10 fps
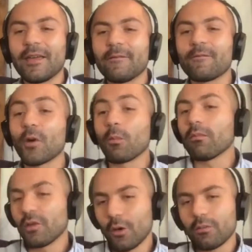from,
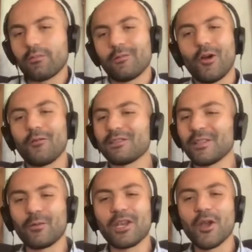
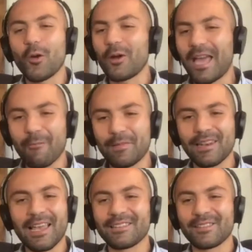obviously we know what
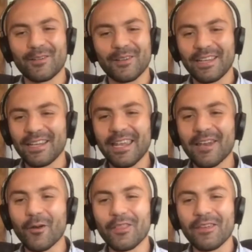happened last year
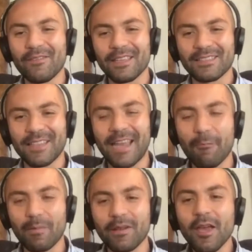and all the events that
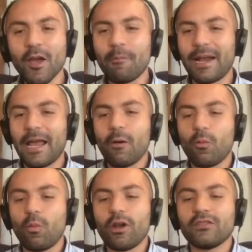happened, but
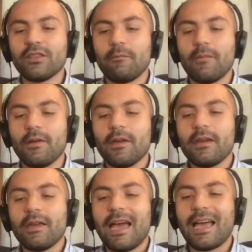what is it,
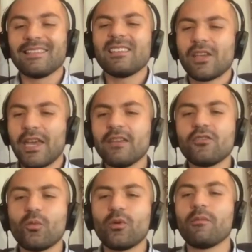has it
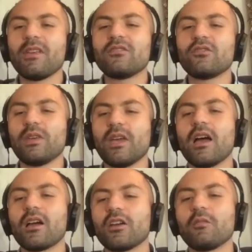changed what it means to be
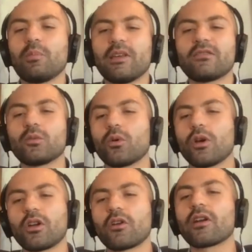a good place to
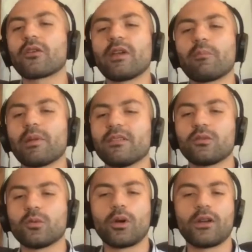work or a great place
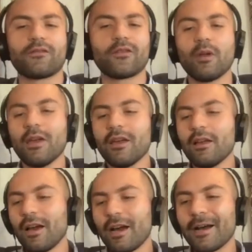to work from
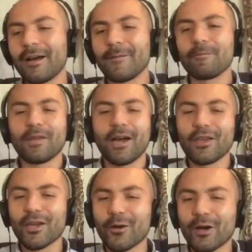a
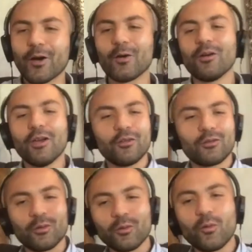year ago
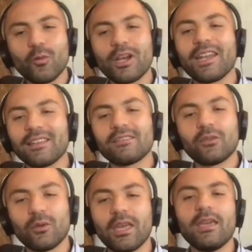to what it is
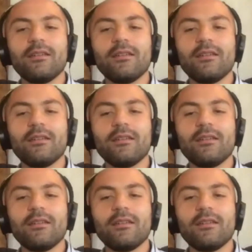today?